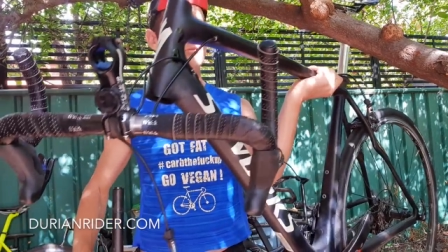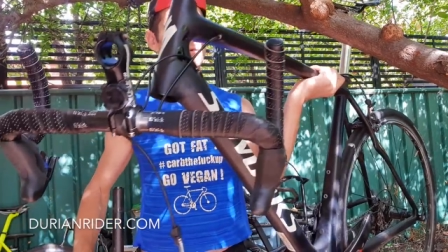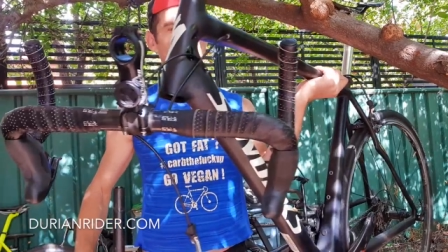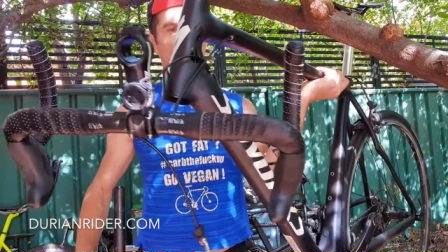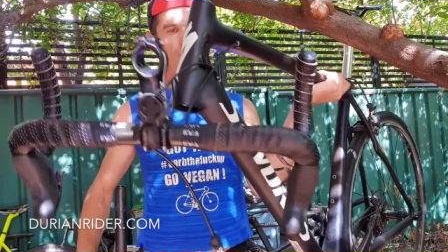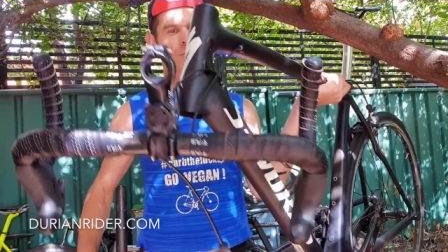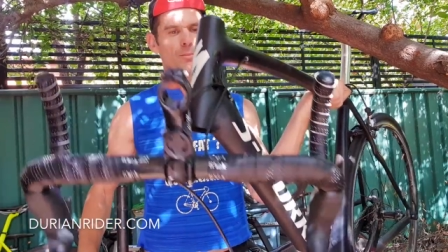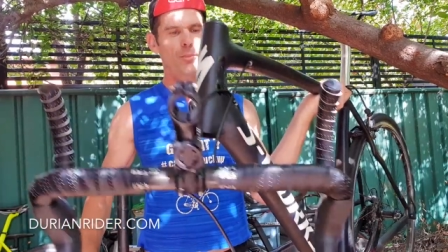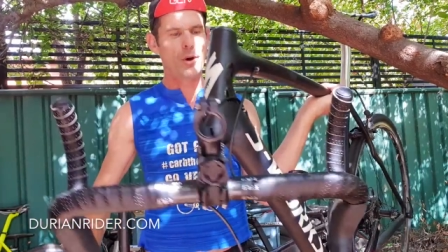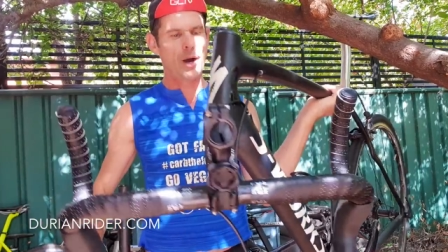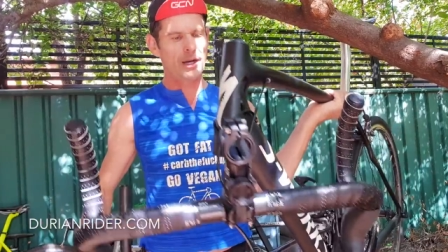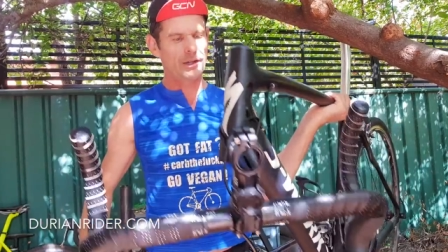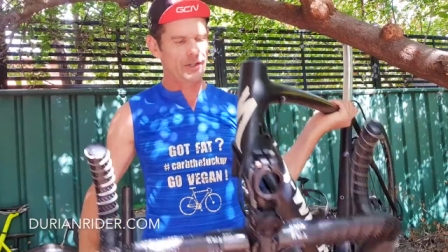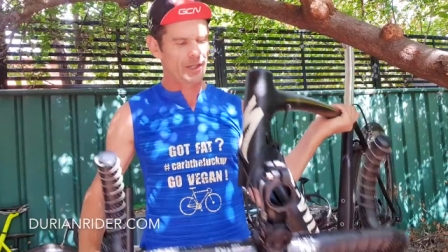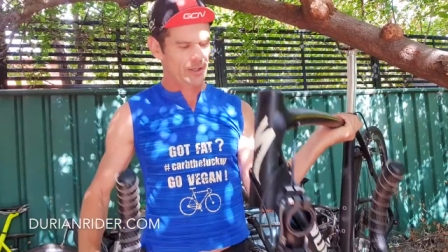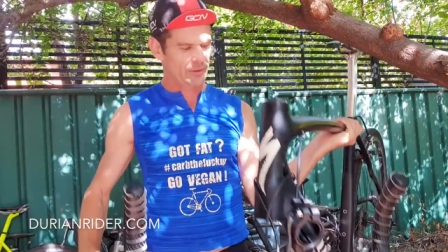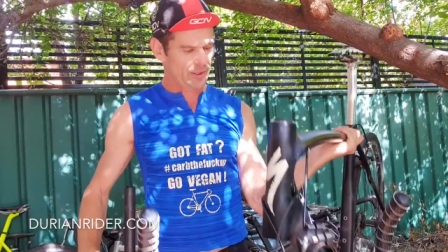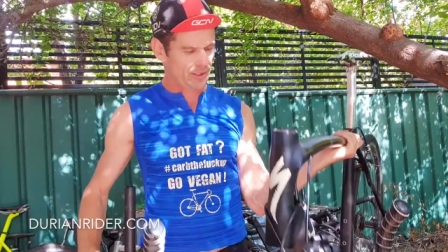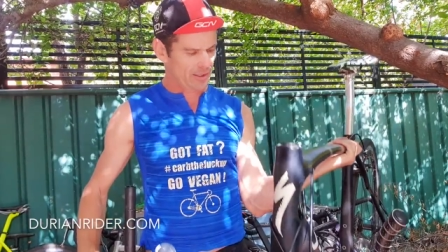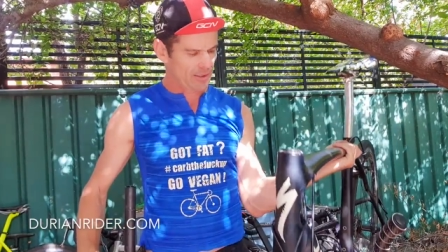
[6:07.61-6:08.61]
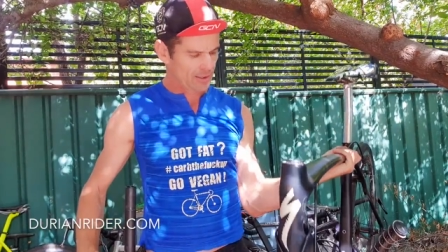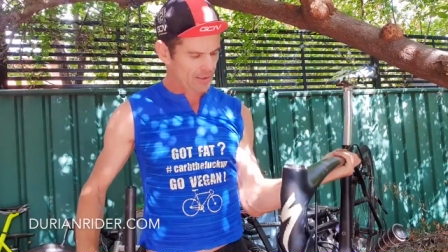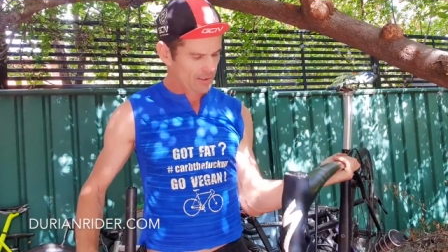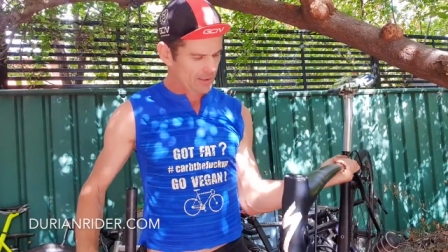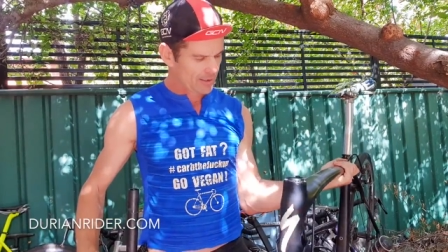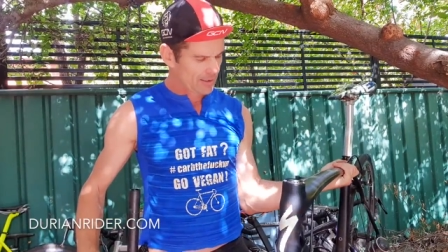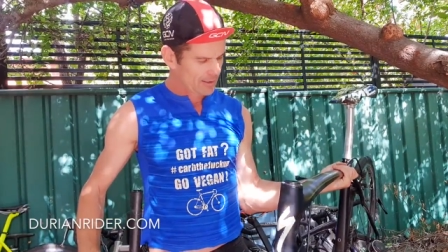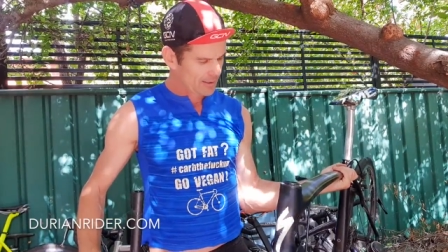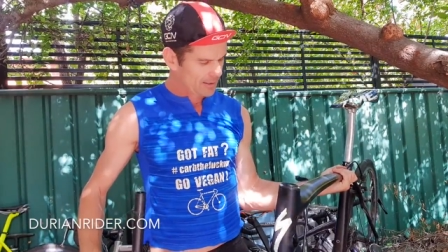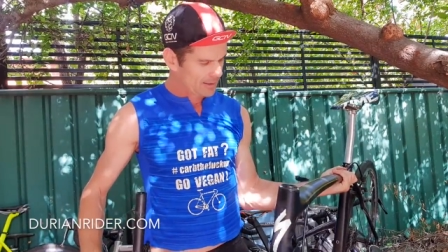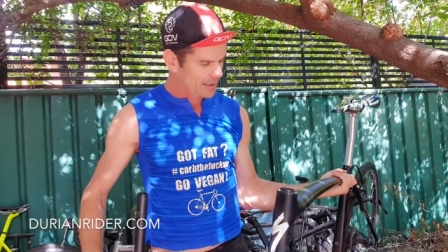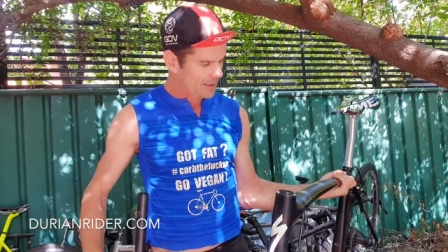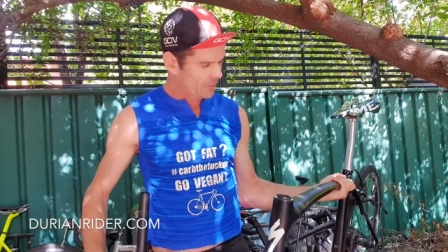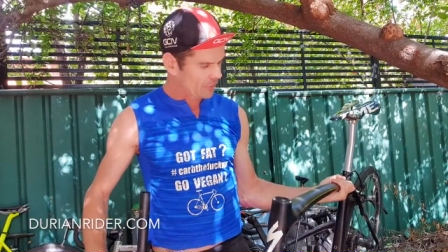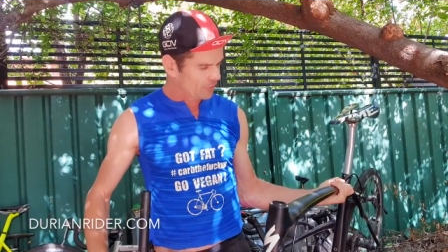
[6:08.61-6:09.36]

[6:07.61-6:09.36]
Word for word: We'll put this bike down there, let the